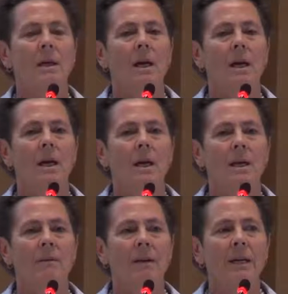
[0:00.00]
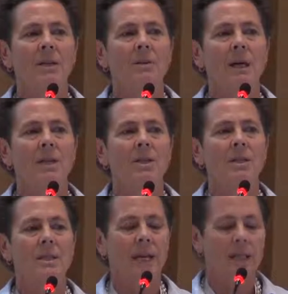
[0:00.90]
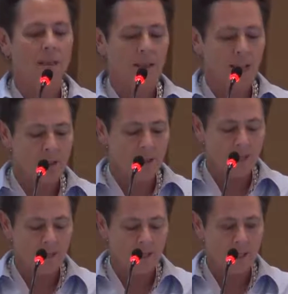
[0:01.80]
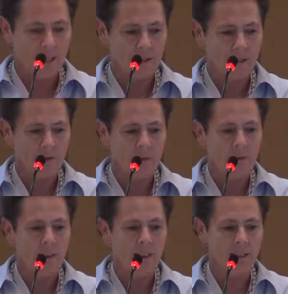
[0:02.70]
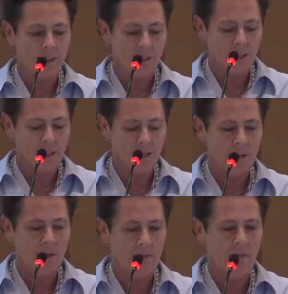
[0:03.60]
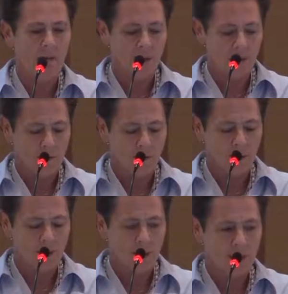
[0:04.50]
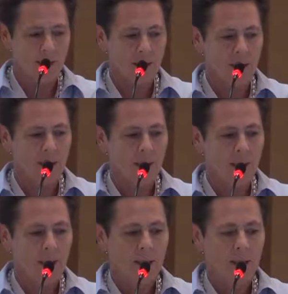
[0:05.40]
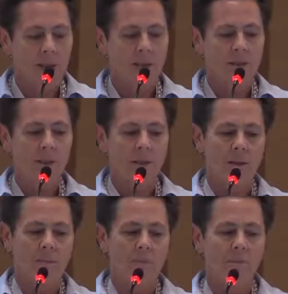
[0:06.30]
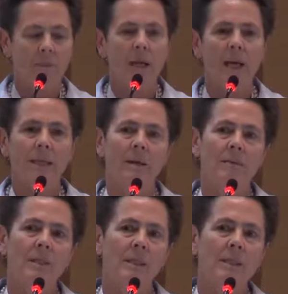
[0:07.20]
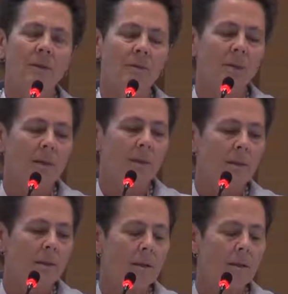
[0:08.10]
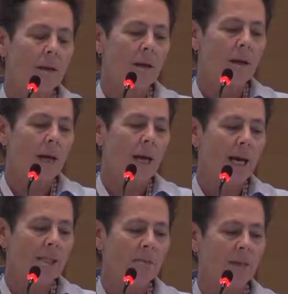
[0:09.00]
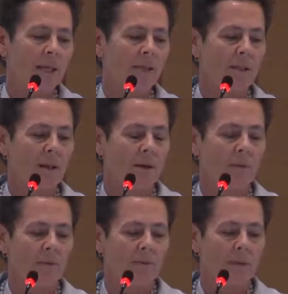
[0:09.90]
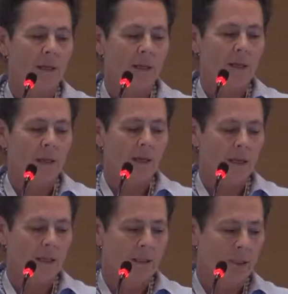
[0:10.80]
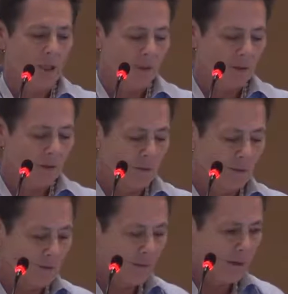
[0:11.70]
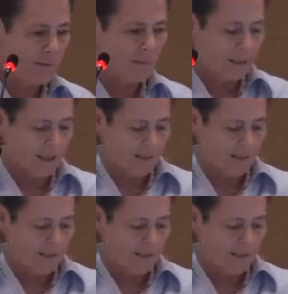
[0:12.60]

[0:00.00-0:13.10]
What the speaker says: evaluation, data collection, and science early in the stages of a project. Here's a plot of the different aspects of geothermal from,